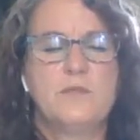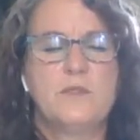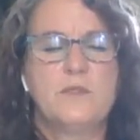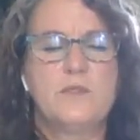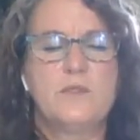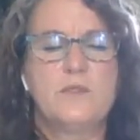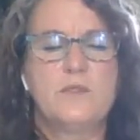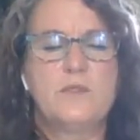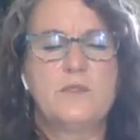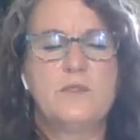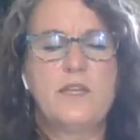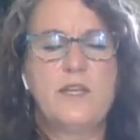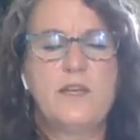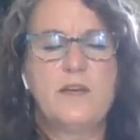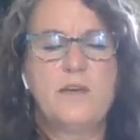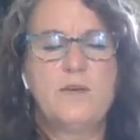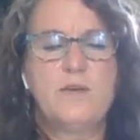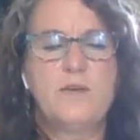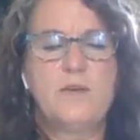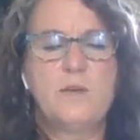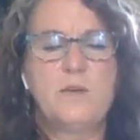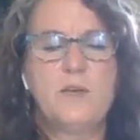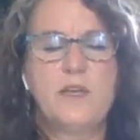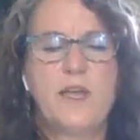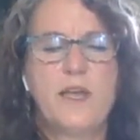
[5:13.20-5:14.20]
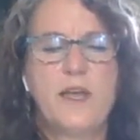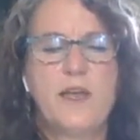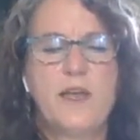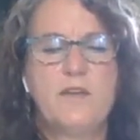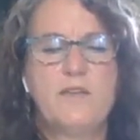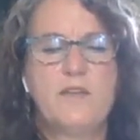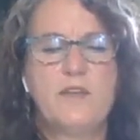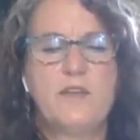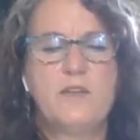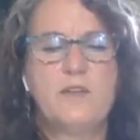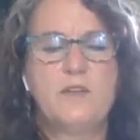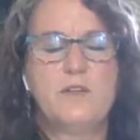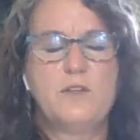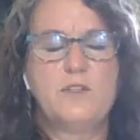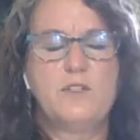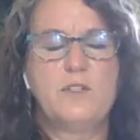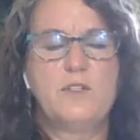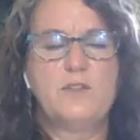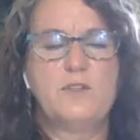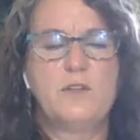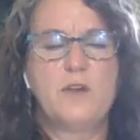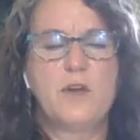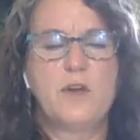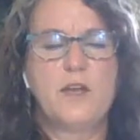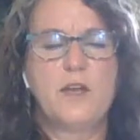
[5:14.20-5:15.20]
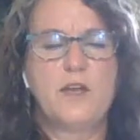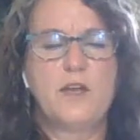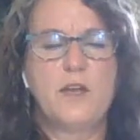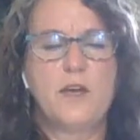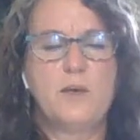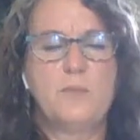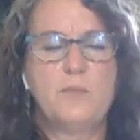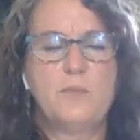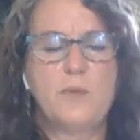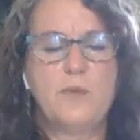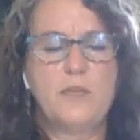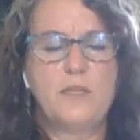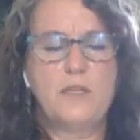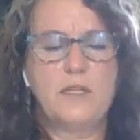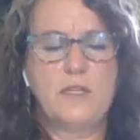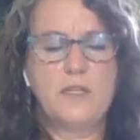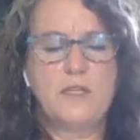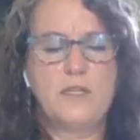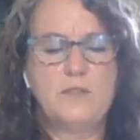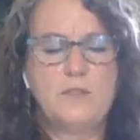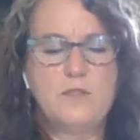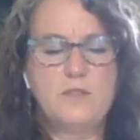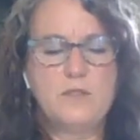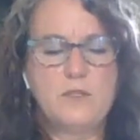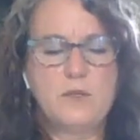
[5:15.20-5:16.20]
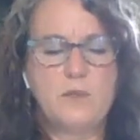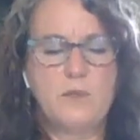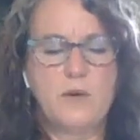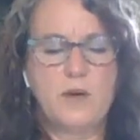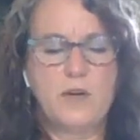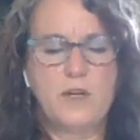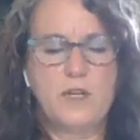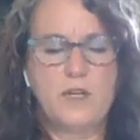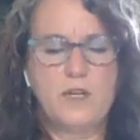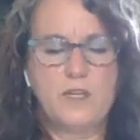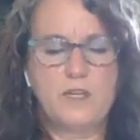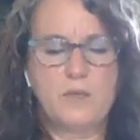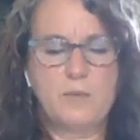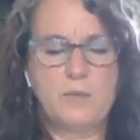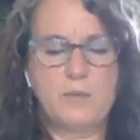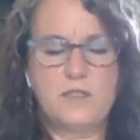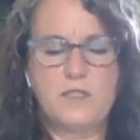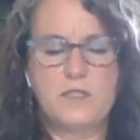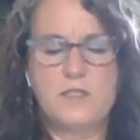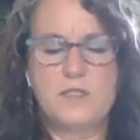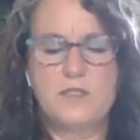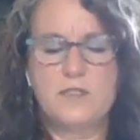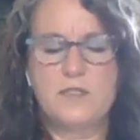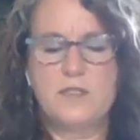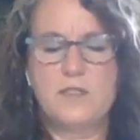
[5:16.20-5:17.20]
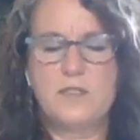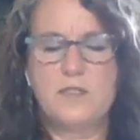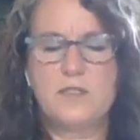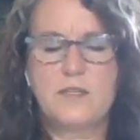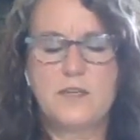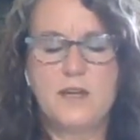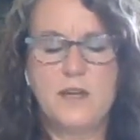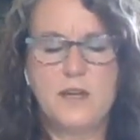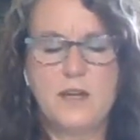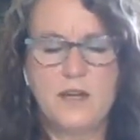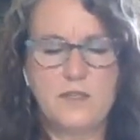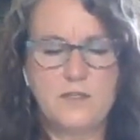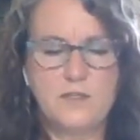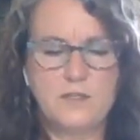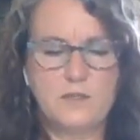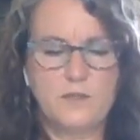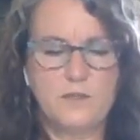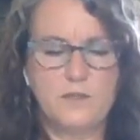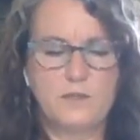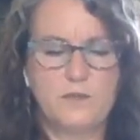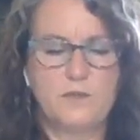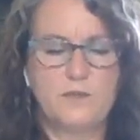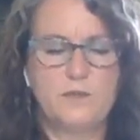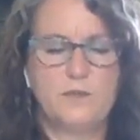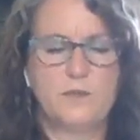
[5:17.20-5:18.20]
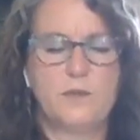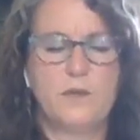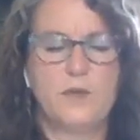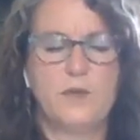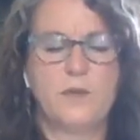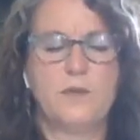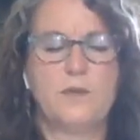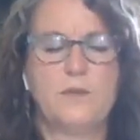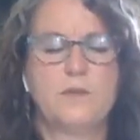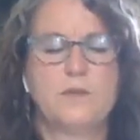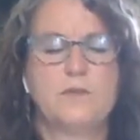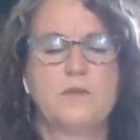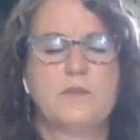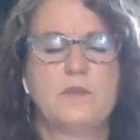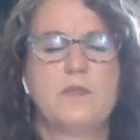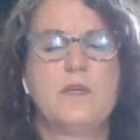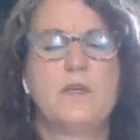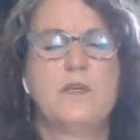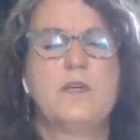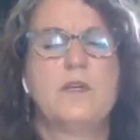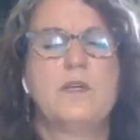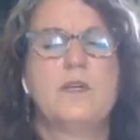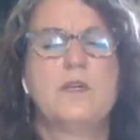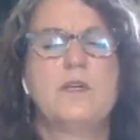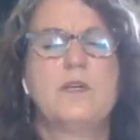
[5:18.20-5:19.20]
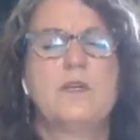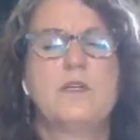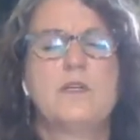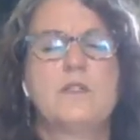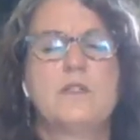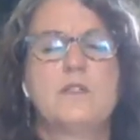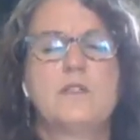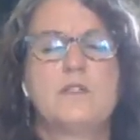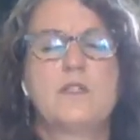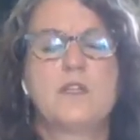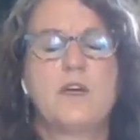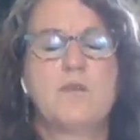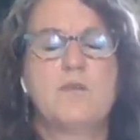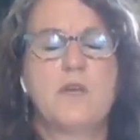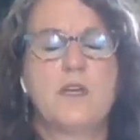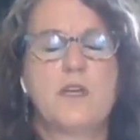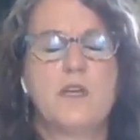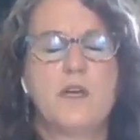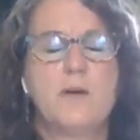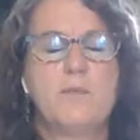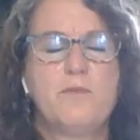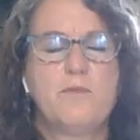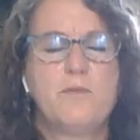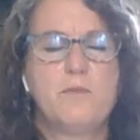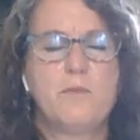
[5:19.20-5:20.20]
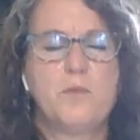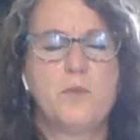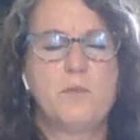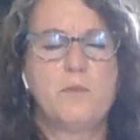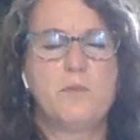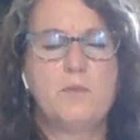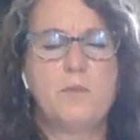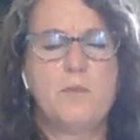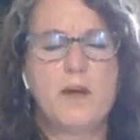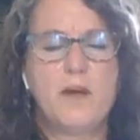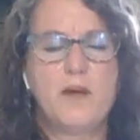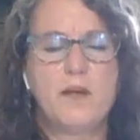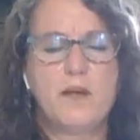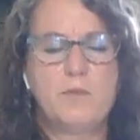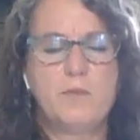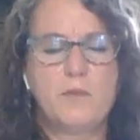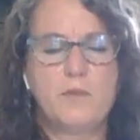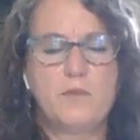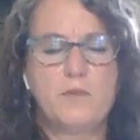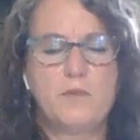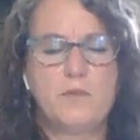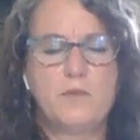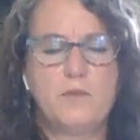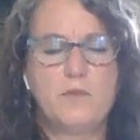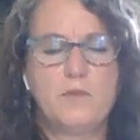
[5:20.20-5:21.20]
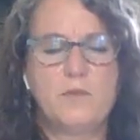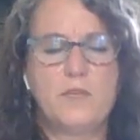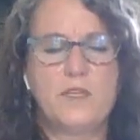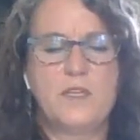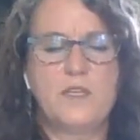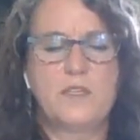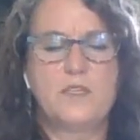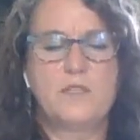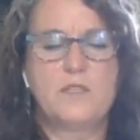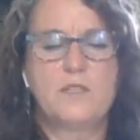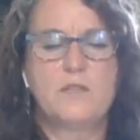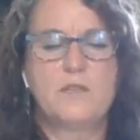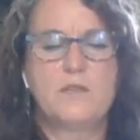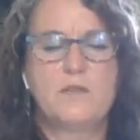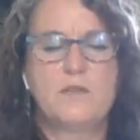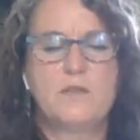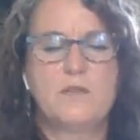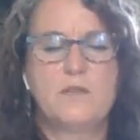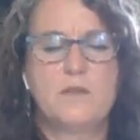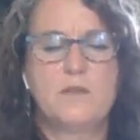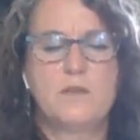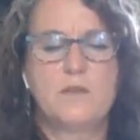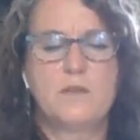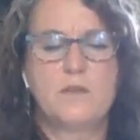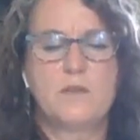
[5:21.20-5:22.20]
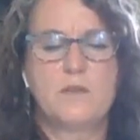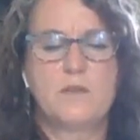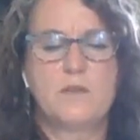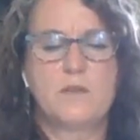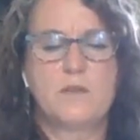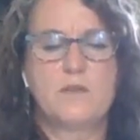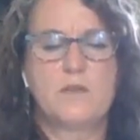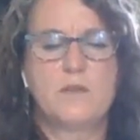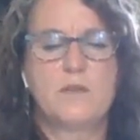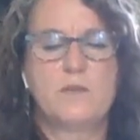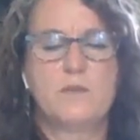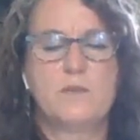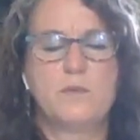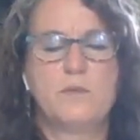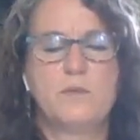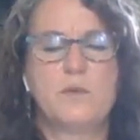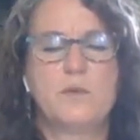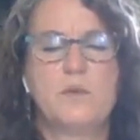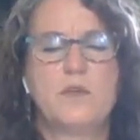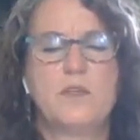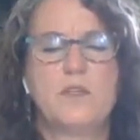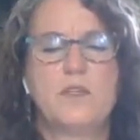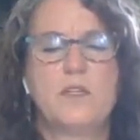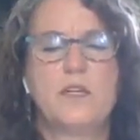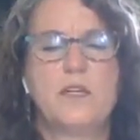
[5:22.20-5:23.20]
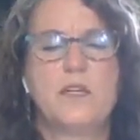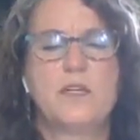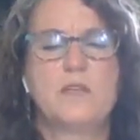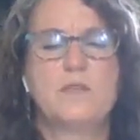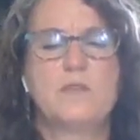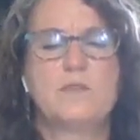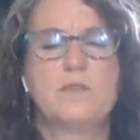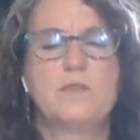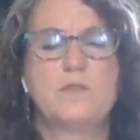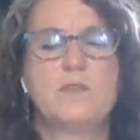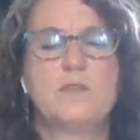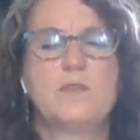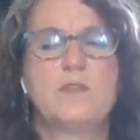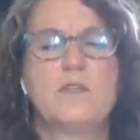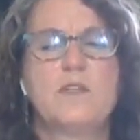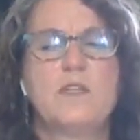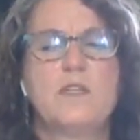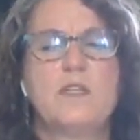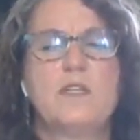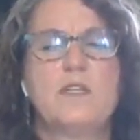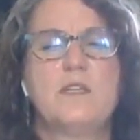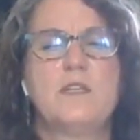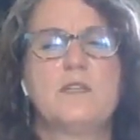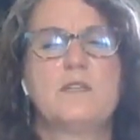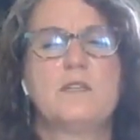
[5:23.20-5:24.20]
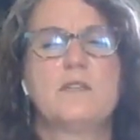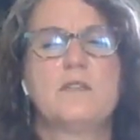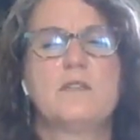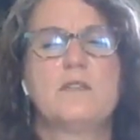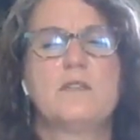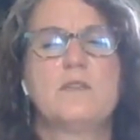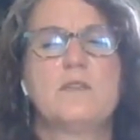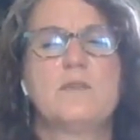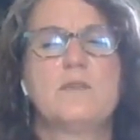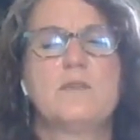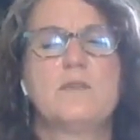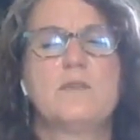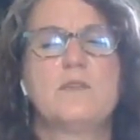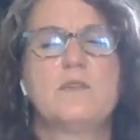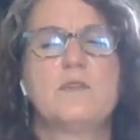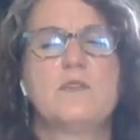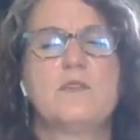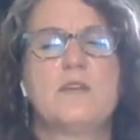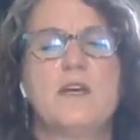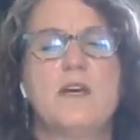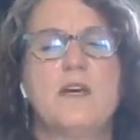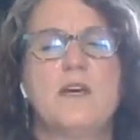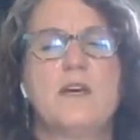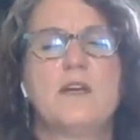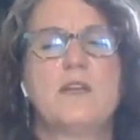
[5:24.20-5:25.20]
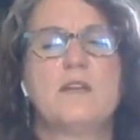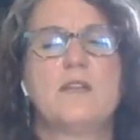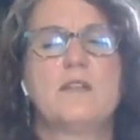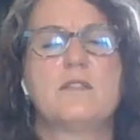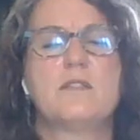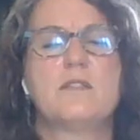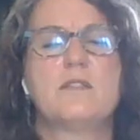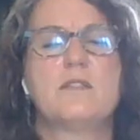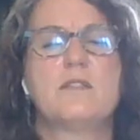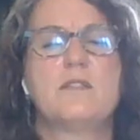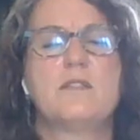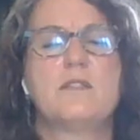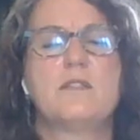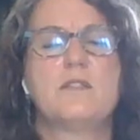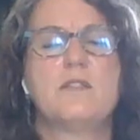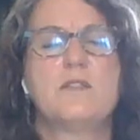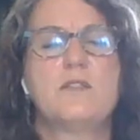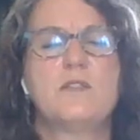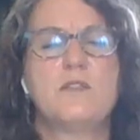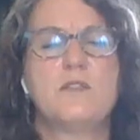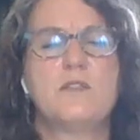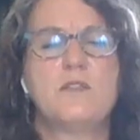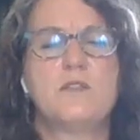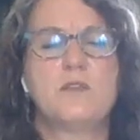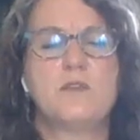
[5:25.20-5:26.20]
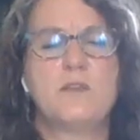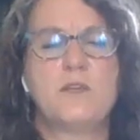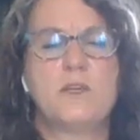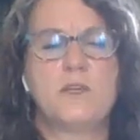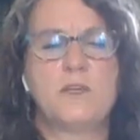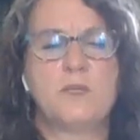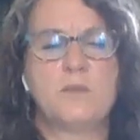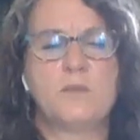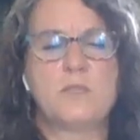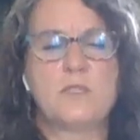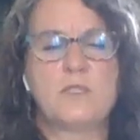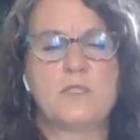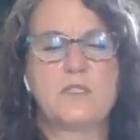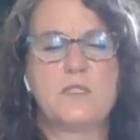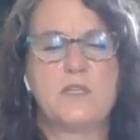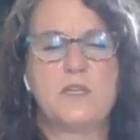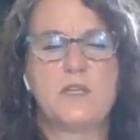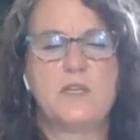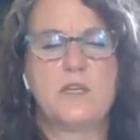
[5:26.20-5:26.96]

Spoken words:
So now that we have the energy drawn up into our hips, and it's this constant flow, it's coming up from the bottom of your feet, through your legs, through your knees, through your thighs, into your hips.